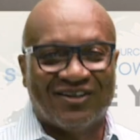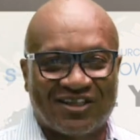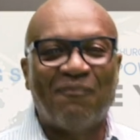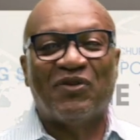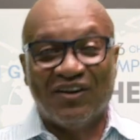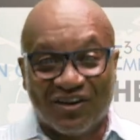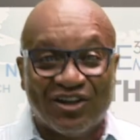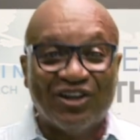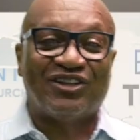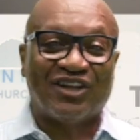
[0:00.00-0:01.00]
something
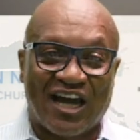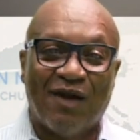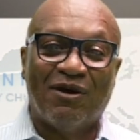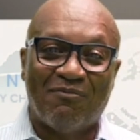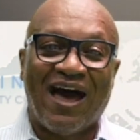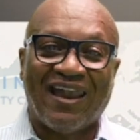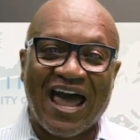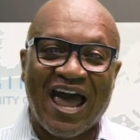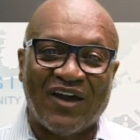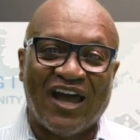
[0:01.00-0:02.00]
good to come in my
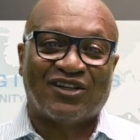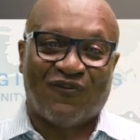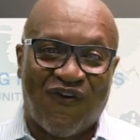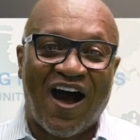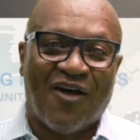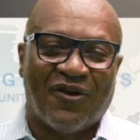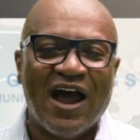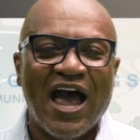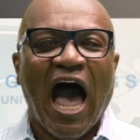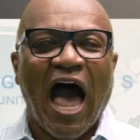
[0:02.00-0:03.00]
life as a father.
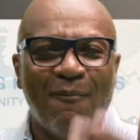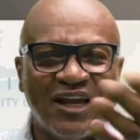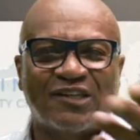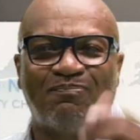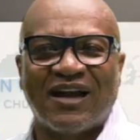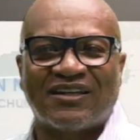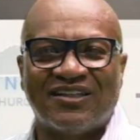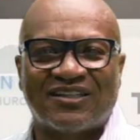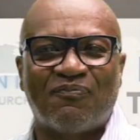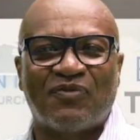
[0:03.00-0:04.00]
I'm expecting
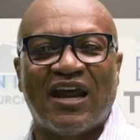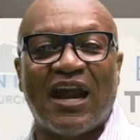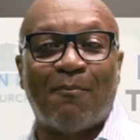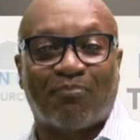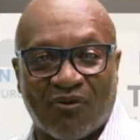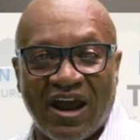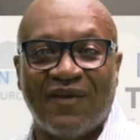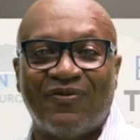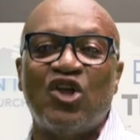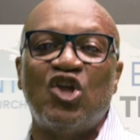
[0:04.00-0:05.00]
something, and I'm
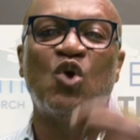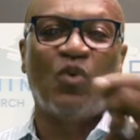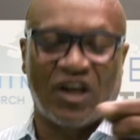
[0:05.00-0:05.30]
praying that you would